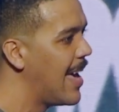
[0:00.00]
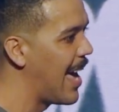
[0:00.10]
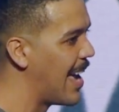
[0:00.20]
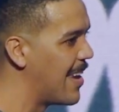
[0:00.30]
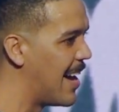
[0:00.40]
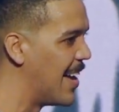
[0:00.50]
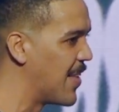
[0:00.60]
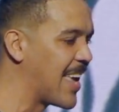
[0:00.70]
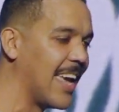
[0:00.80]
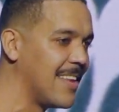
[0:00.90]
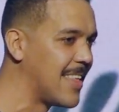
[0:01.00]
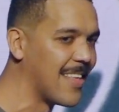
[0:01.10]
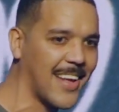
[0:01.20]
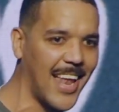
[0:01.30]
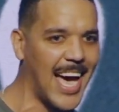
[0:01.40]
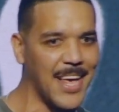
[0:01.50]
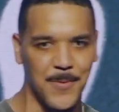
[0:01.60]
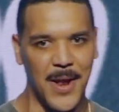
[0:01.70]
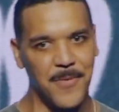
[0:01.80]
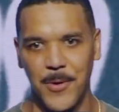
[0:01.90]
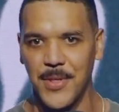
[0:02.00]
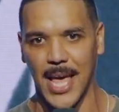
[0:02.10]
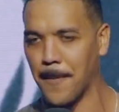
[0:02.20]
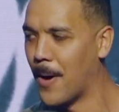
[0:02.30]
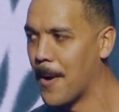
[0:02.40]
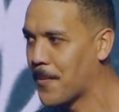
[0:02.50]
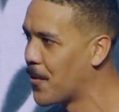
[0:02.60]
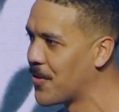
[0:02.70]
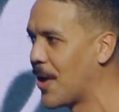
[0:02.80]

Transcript: And the kids in the class, whenever it was like popcorn,